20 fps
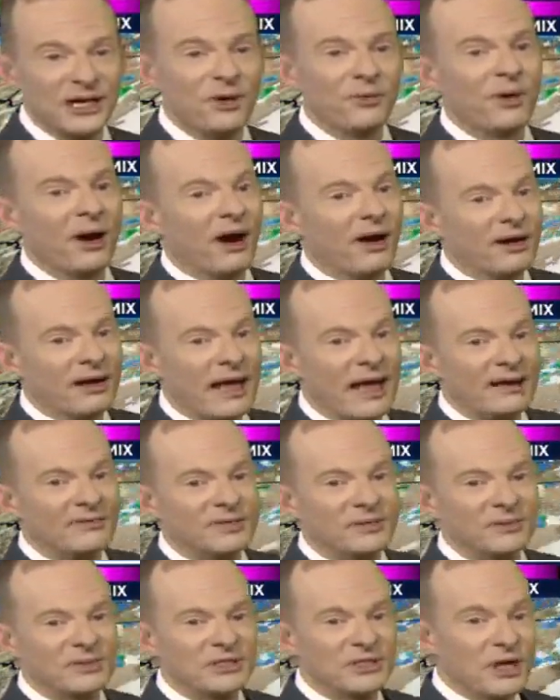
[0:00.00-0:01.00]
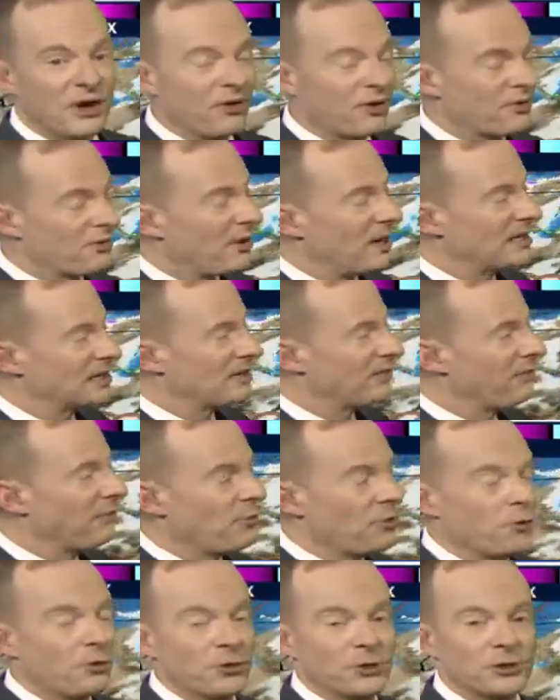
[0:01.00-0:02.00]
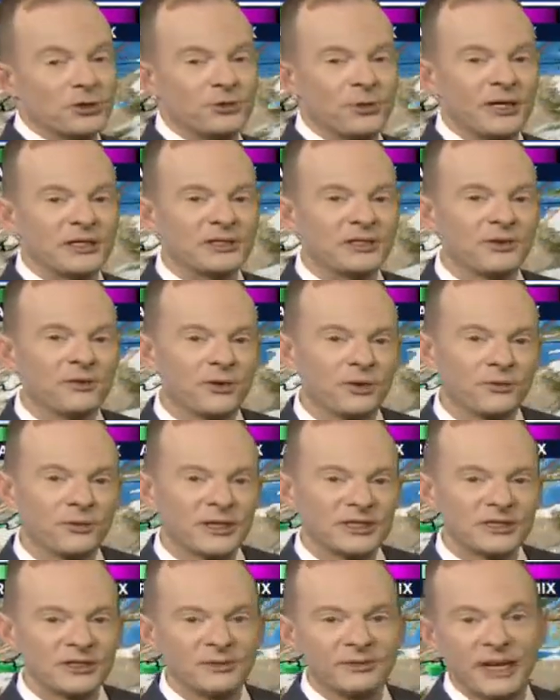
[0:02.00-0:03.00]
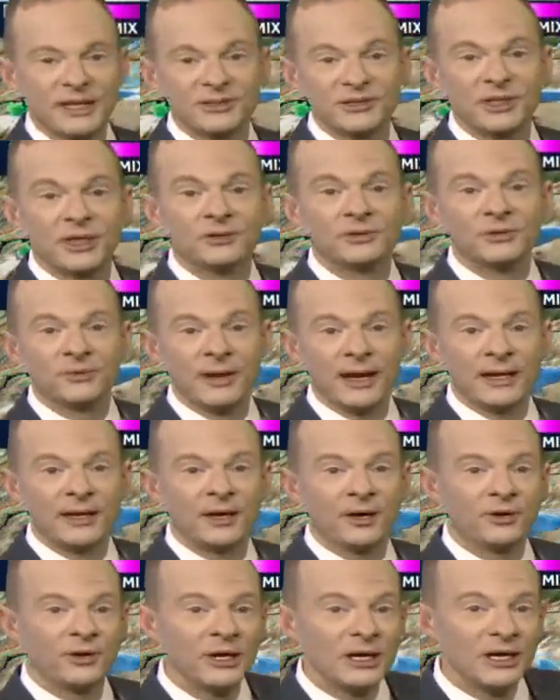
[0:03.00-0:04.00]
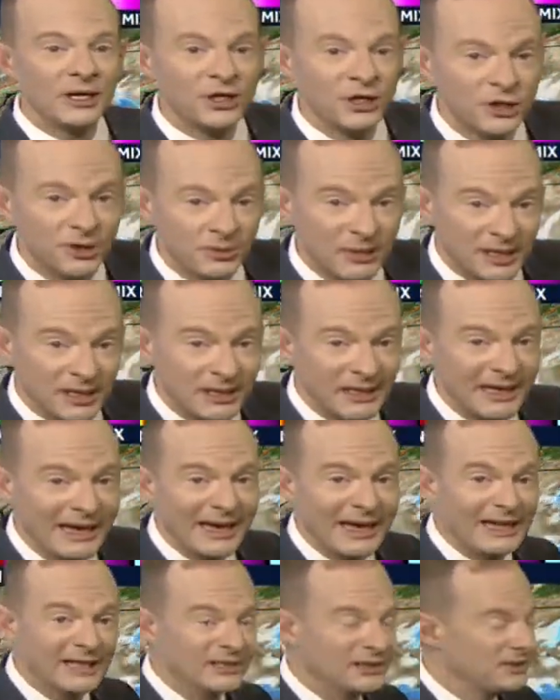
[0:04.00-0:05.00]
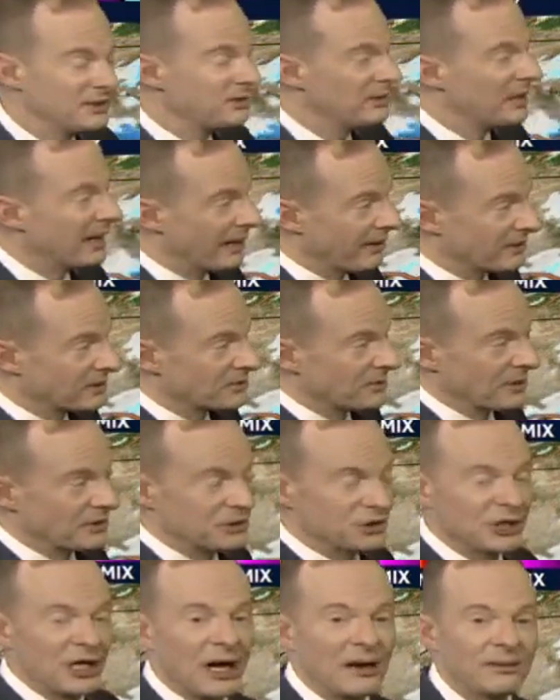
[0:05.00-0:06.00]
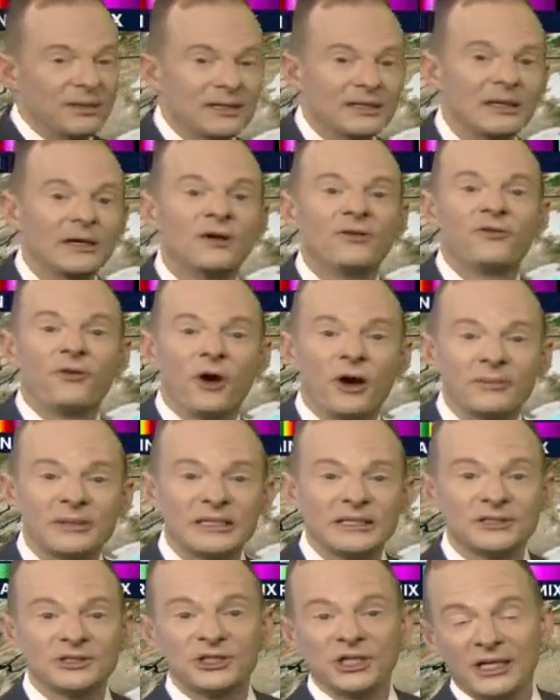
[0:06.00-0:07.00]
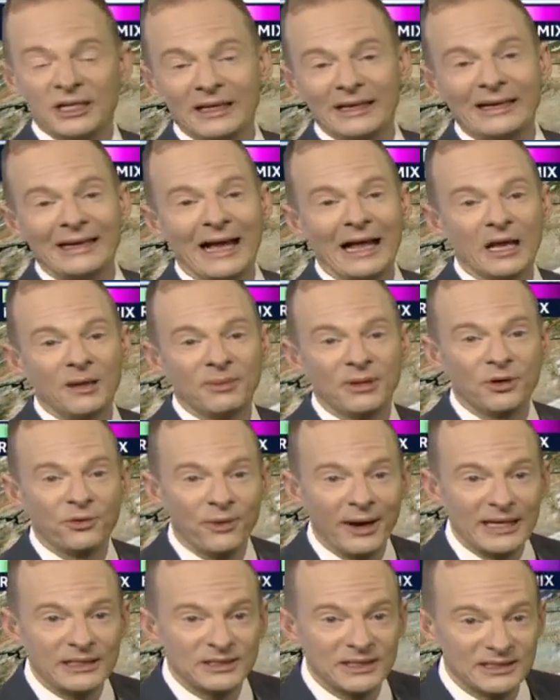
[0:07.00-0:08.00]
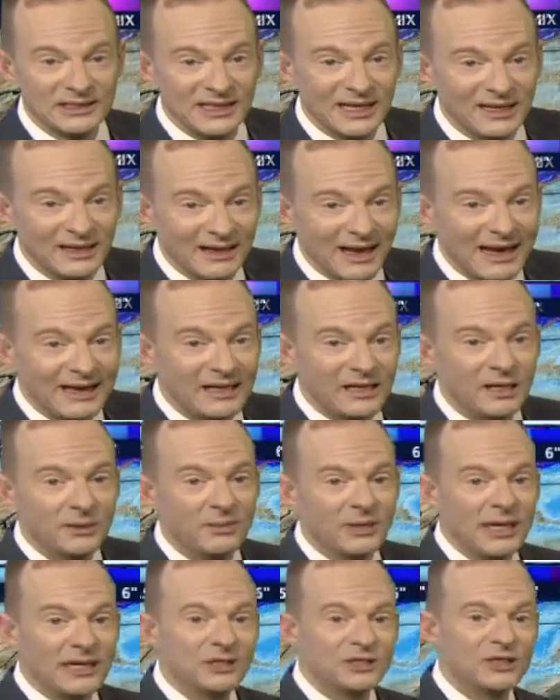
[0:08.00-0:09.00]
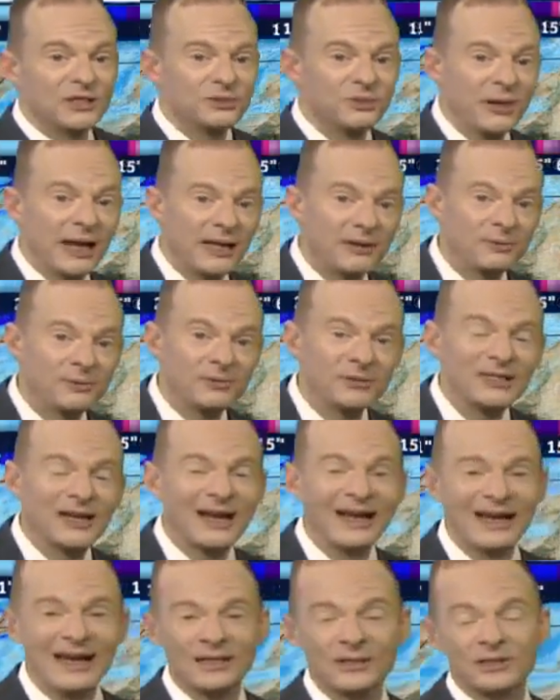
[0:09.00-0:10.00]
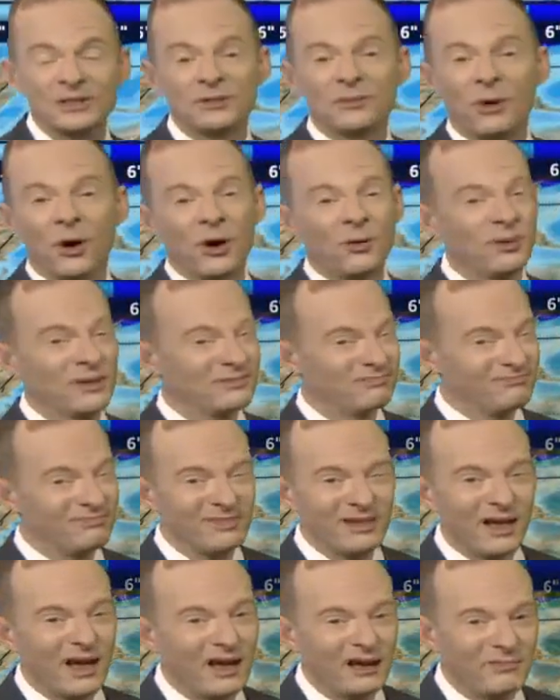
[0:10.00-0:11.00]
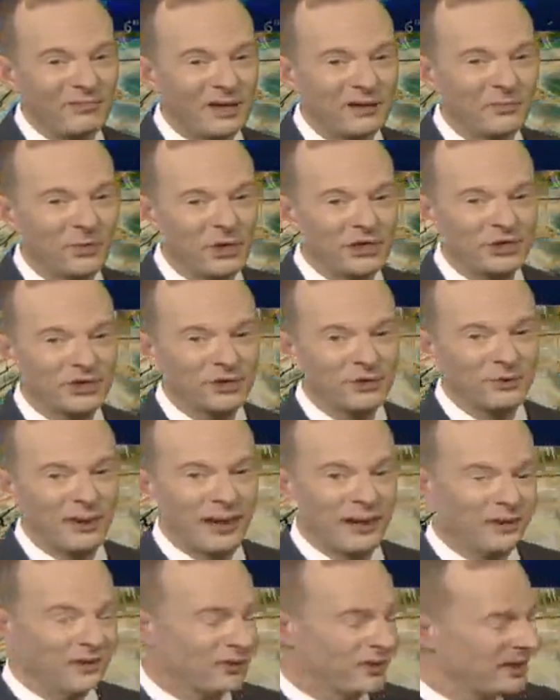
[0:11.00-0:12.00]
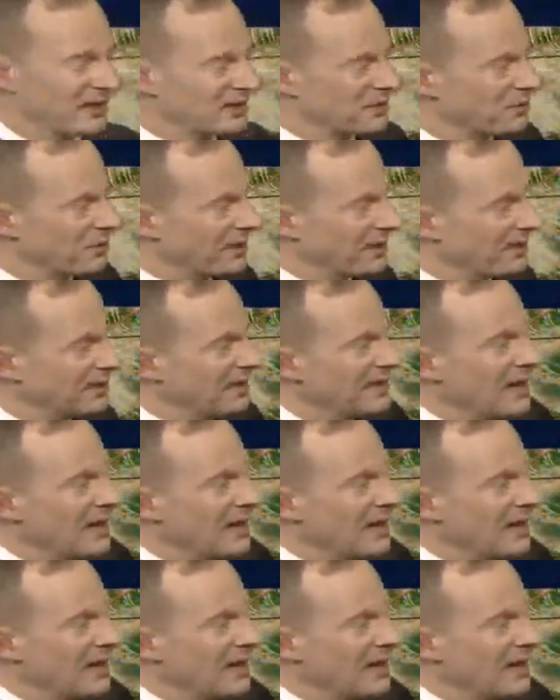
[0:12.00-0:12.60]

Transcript: We already have some snow across the Four Corners region, northwest New Mexico, Durango, Cuba, into areas around Chama, Farmington, Chinle, Gallup, and Grants. Could see a light accumulation as we head through tonight into tomorrow, but not a big moisture maker with this one.